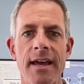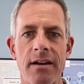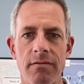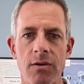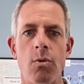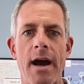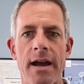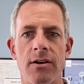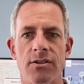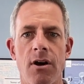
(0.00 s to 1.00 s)
and it
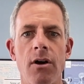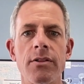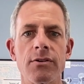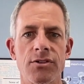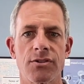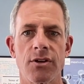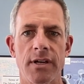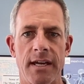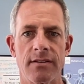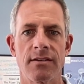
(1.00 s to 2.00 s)
rewires all those
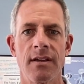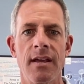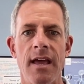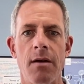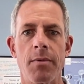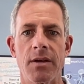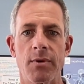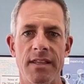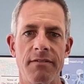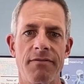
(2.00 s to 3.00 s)
circuits and but
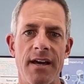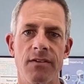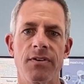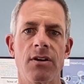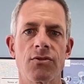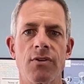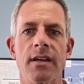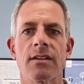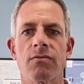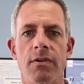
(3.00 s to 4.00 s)
what they find if you don't
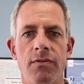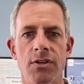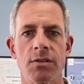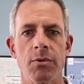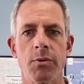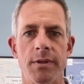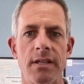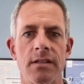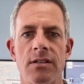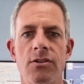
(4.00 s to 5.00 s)
drink, it's reversible
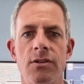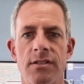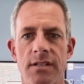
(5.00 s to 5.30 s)
within the two to